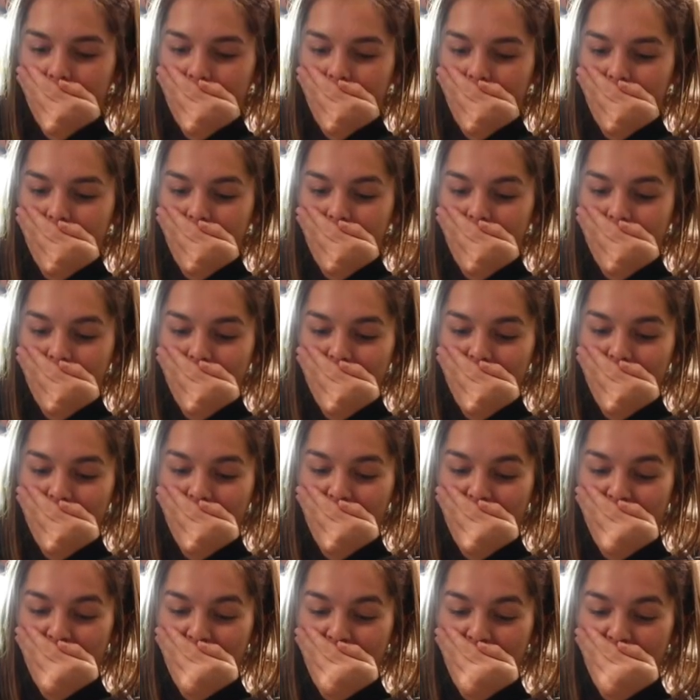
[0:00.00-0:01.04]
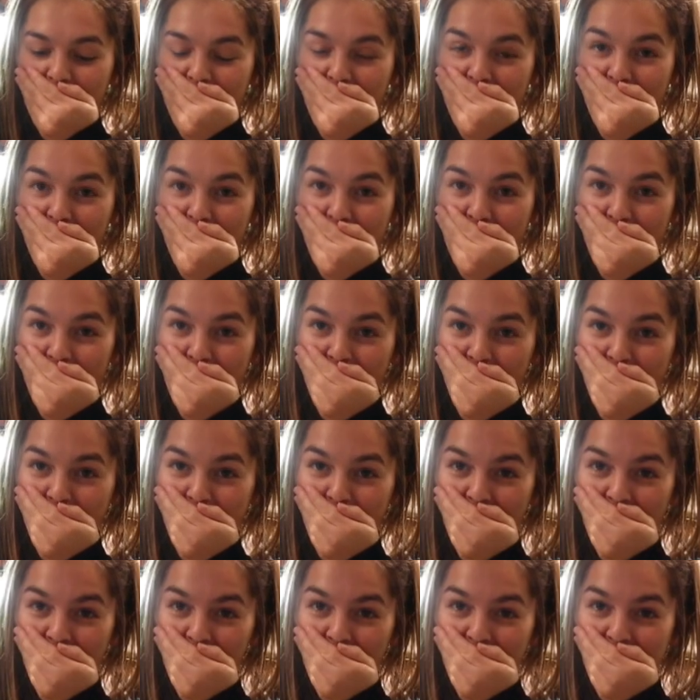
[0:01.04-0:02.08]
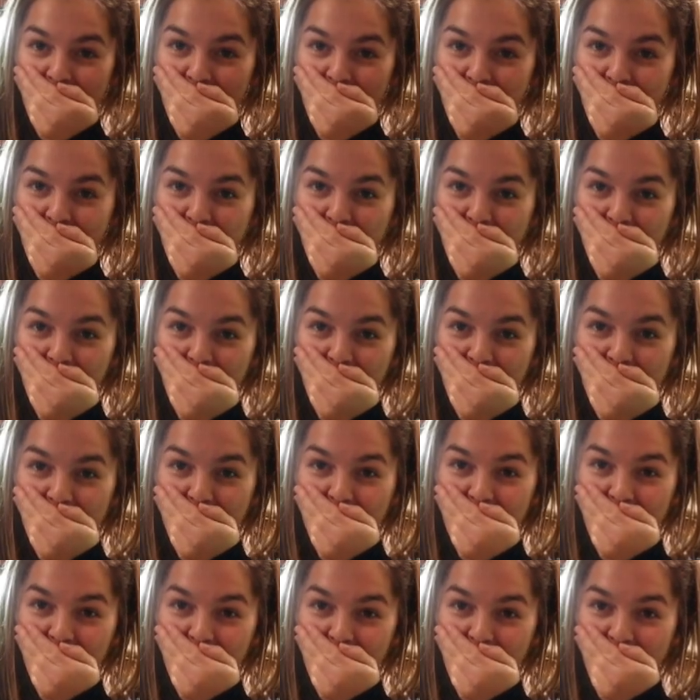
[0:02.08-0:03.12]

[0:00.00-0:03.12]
[no speech]